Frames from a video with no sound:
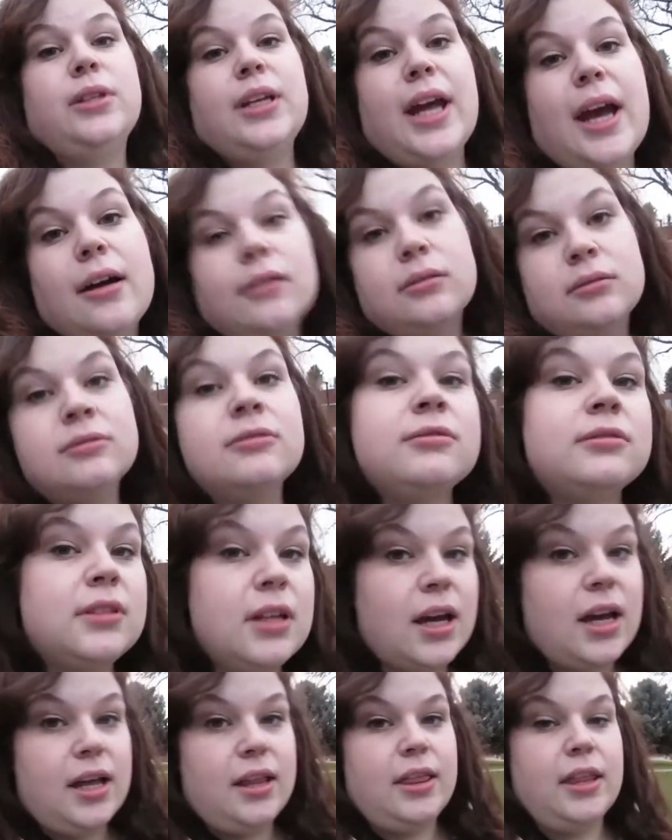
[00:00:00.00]
now
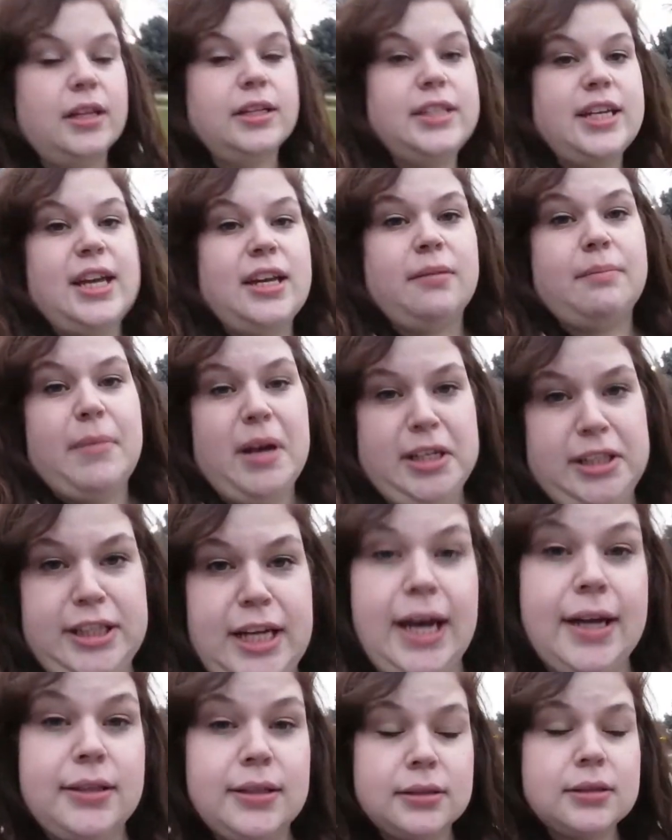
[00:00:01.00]
and then take my
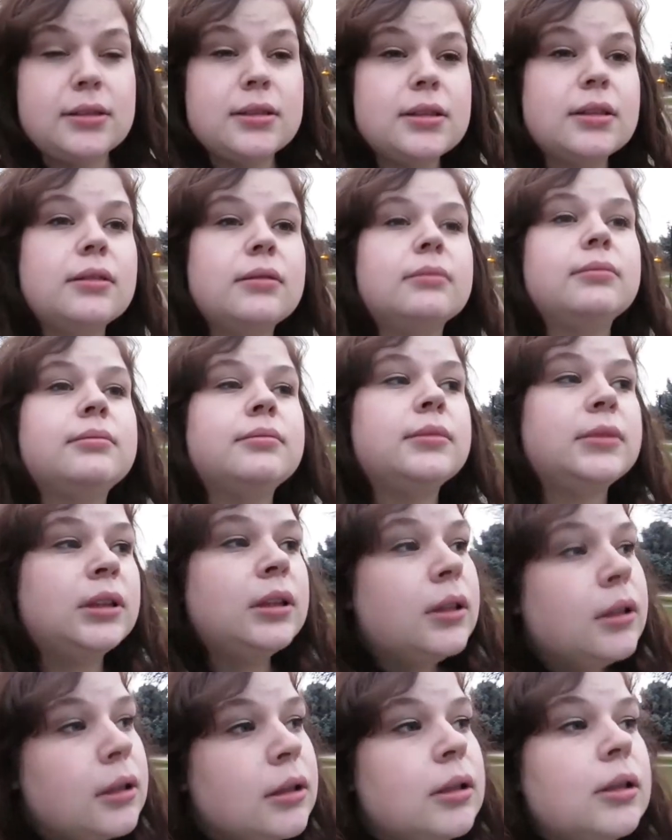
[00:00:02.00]
test.
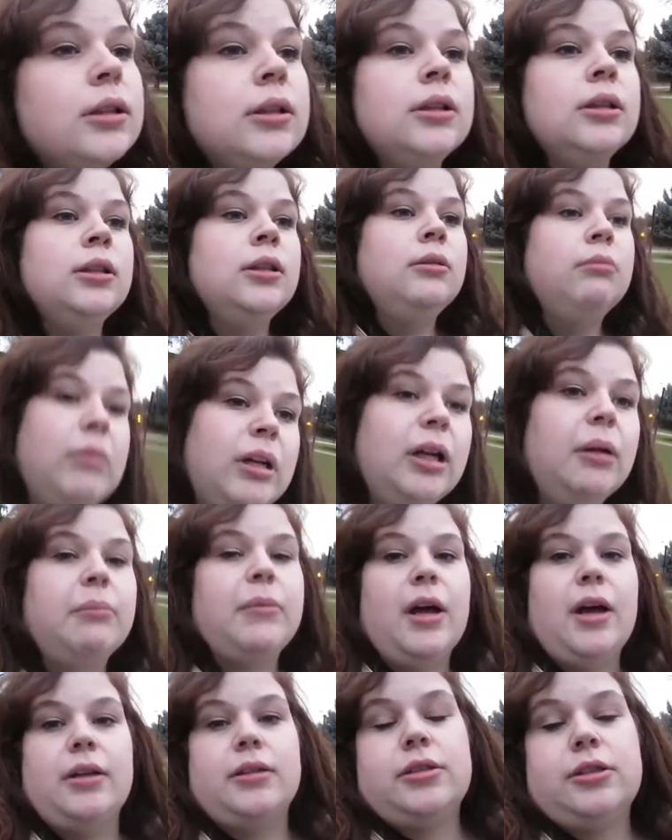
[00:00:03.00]
I'm
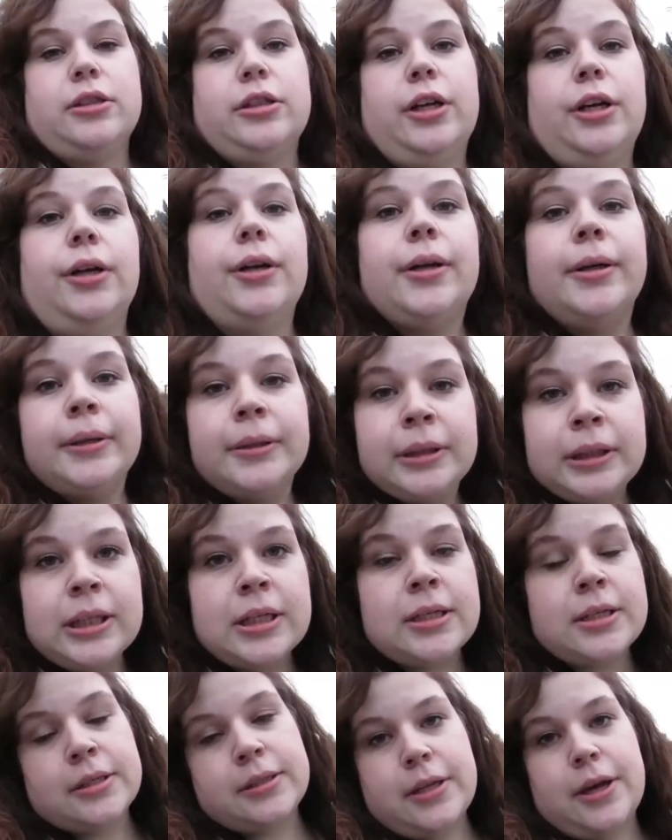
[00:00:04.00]
not sure.
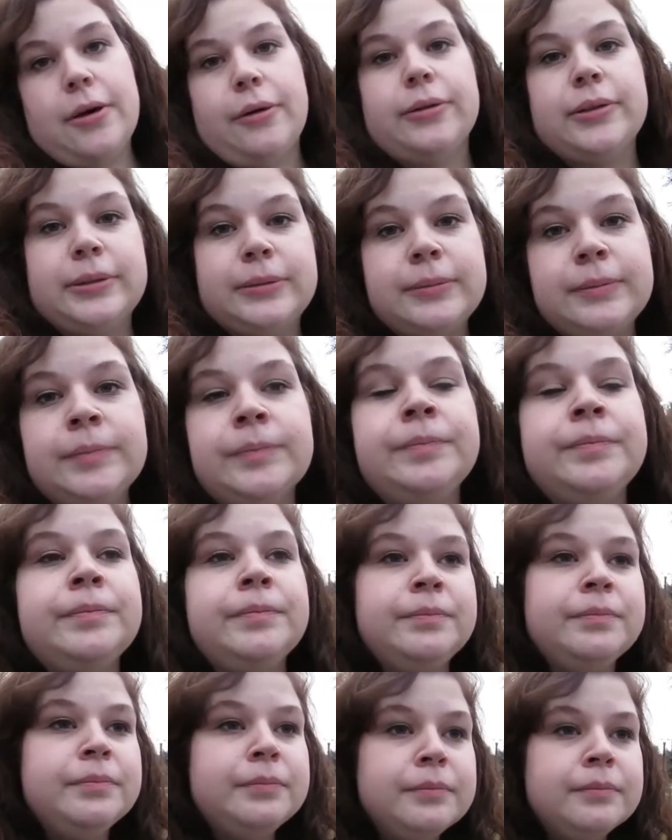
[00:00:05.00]
So,
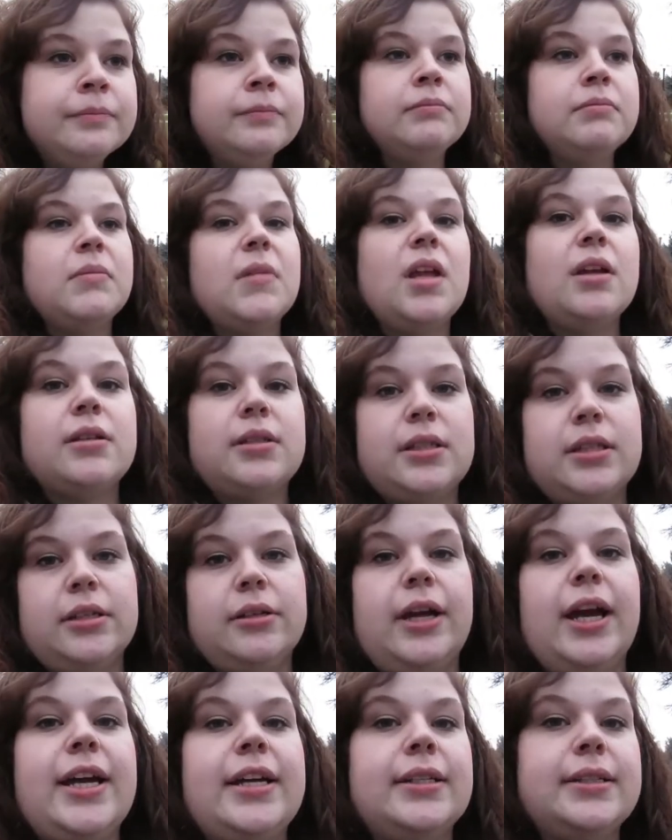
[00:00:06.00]
I'll see you
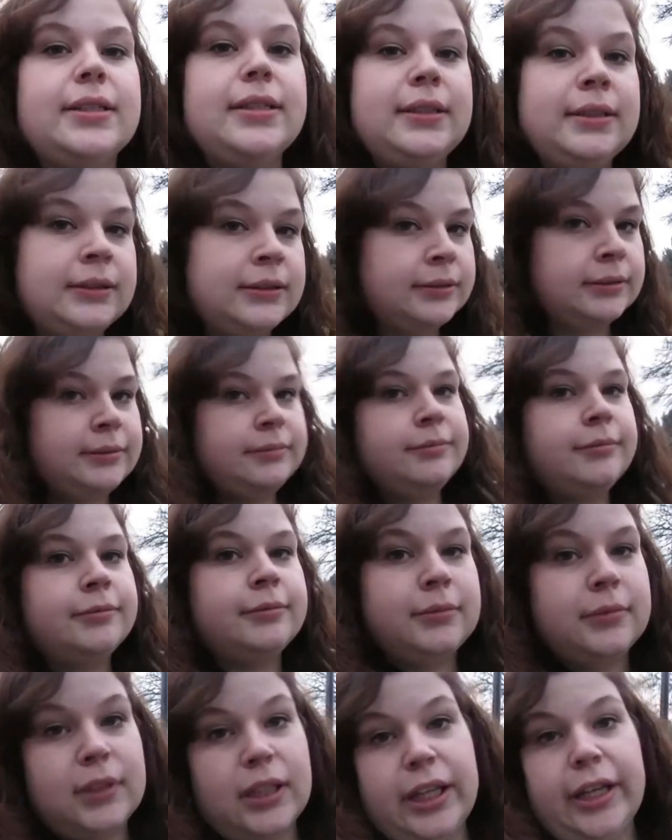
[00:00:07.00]
guys
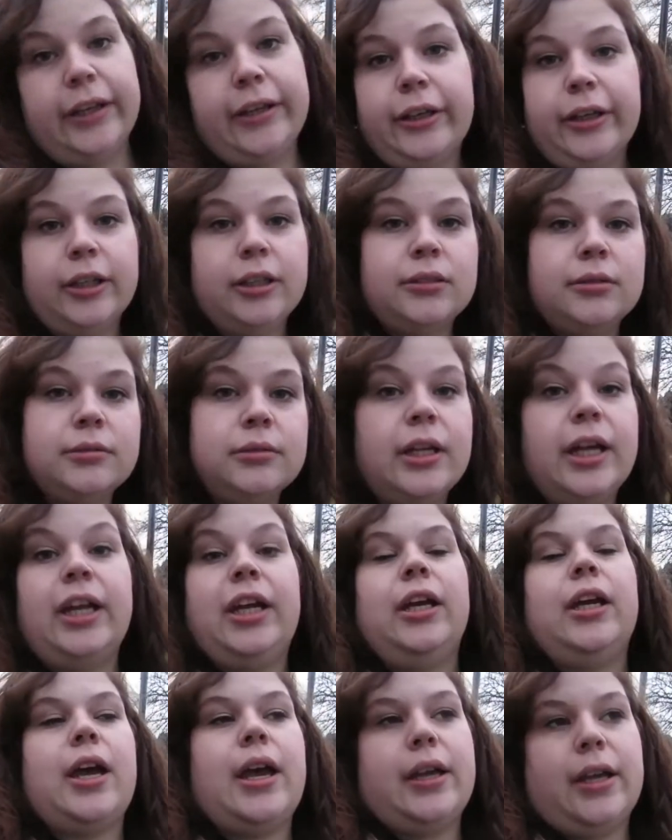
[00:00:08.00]
later,
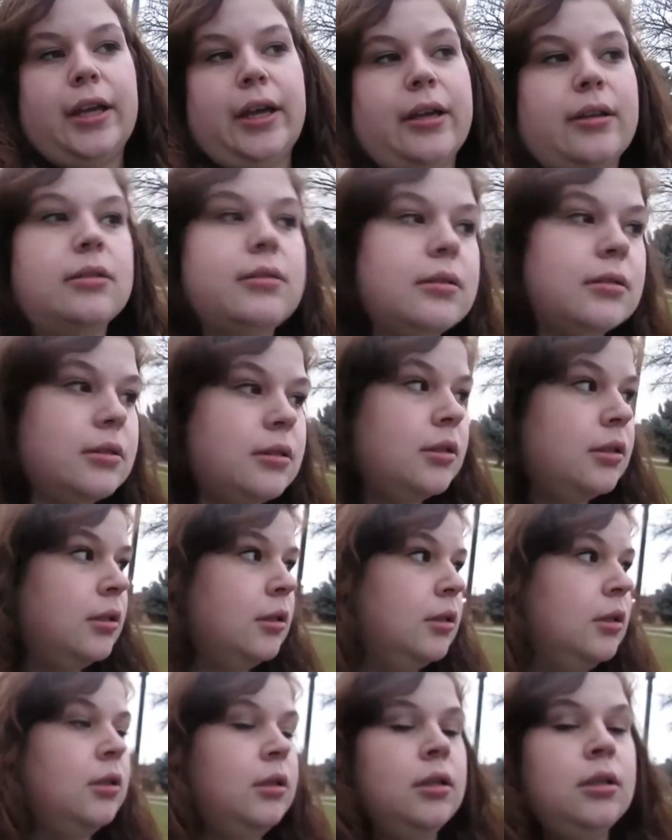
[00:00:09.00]
I, I guess.
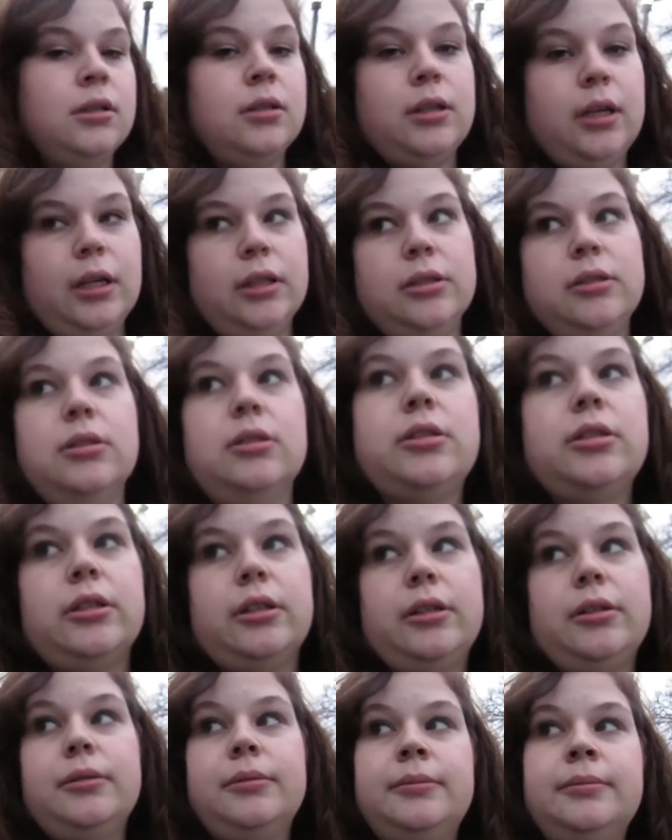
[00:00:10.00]
Not sure.